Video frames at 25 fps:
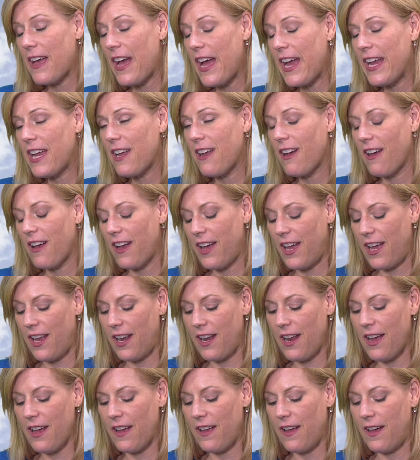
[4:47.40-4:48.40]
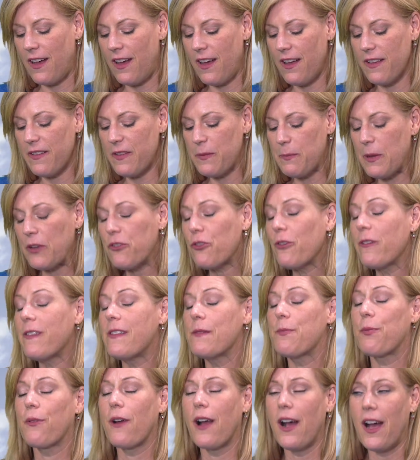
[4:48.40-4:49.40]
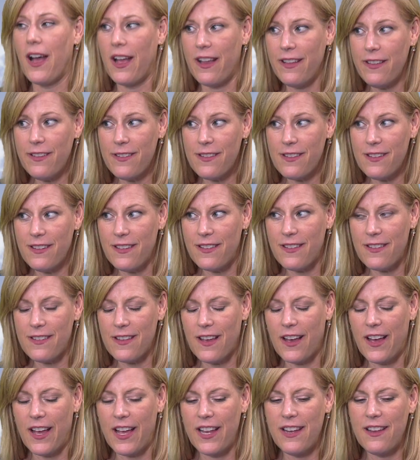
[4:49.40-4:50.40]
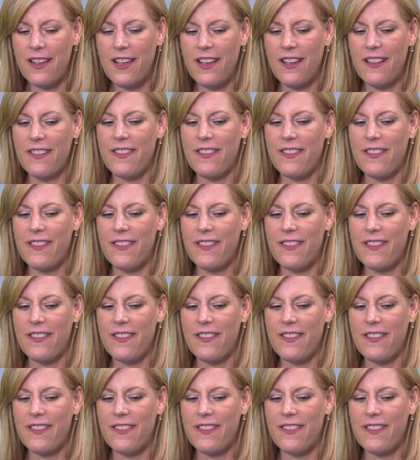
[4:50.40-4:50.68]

icon, a special surprise inside,